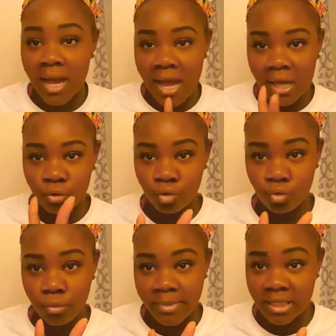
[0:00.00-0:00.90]
I have
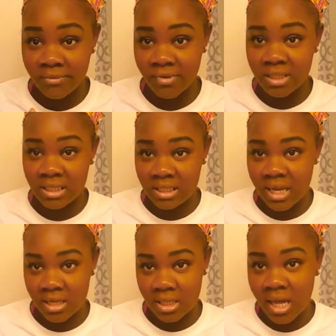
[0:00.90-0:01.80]
two best friends in
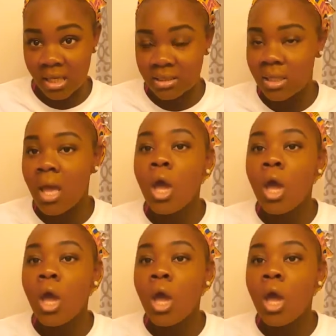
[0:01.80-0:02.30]
that class.